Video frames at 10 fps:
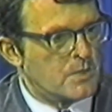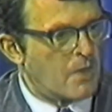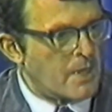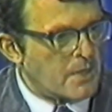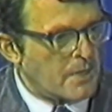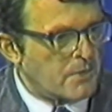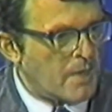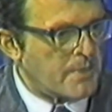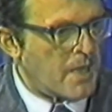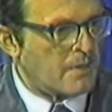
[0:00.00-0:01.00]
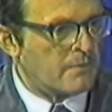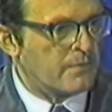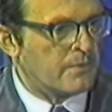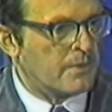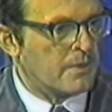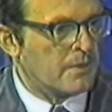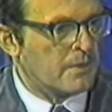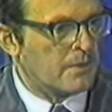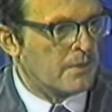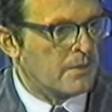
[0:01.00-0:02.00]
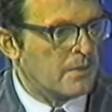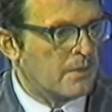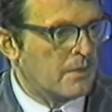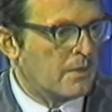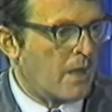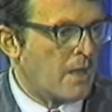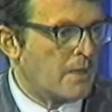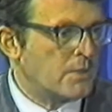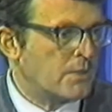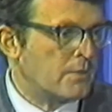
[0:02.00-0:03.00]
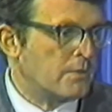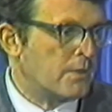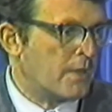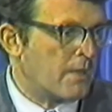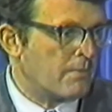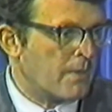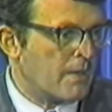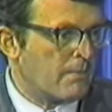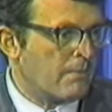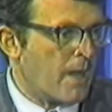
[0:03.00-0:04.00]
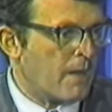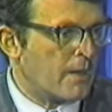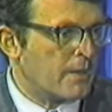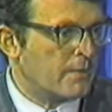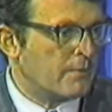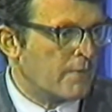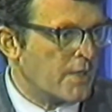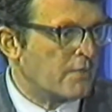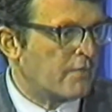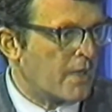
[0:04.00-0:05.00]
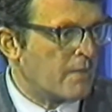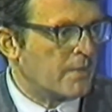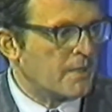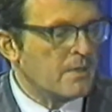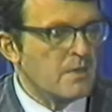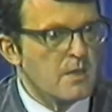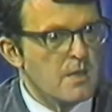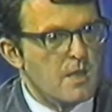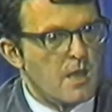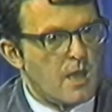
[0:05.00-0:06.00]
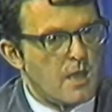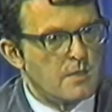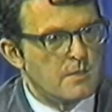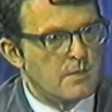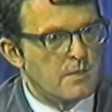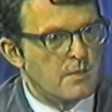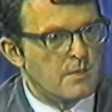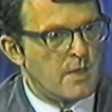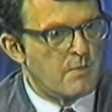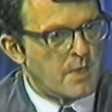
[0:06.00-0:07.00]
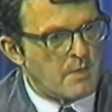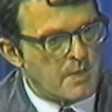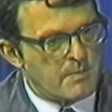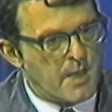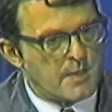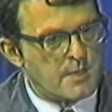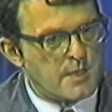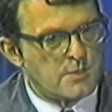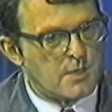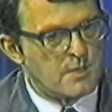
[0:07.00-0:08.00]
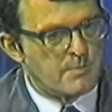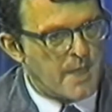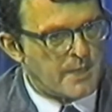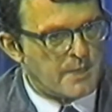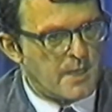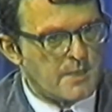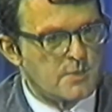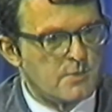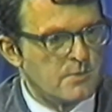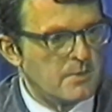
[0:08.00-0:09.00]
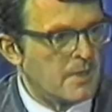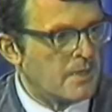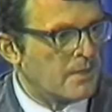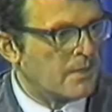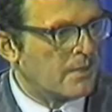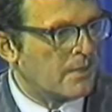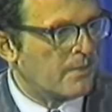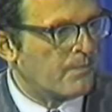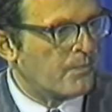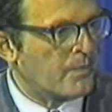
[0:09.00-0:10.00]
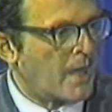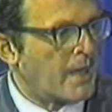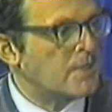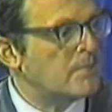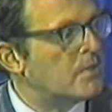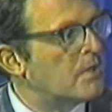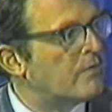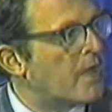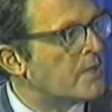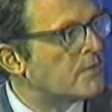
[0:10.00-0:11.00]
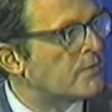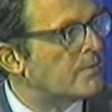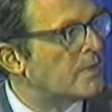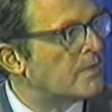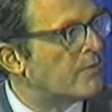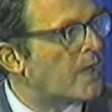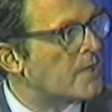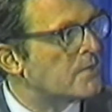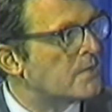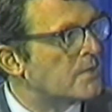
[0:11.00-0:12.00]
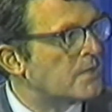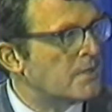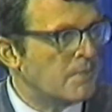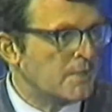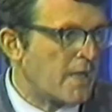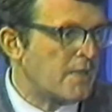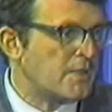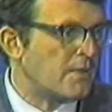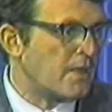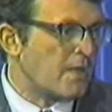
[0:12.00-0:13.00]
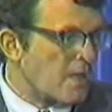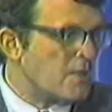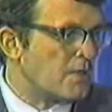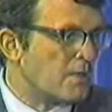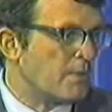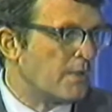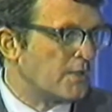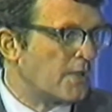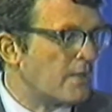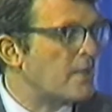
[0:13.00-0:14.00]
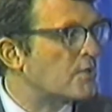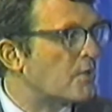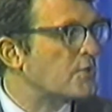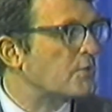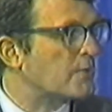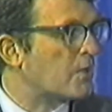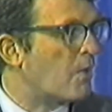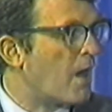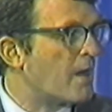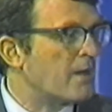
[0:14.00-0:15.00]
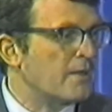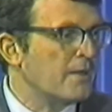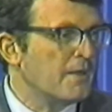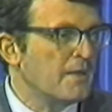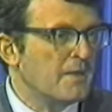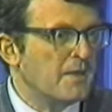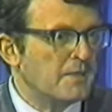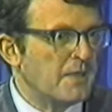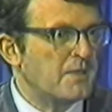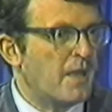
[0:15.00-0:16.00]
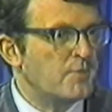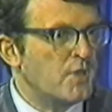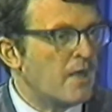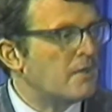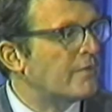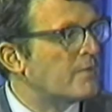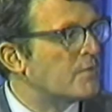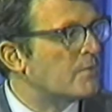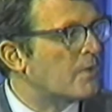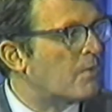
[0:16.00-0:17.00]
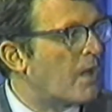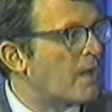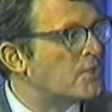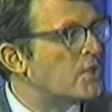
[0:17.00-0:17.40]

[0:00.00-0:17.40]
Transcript: I dropped out of college to get married and raise a family. And then when I went back and I started back in night school, and I got some good advice from an advisor. They said, well, take something easy, but something that's also required. At that time, geography was required.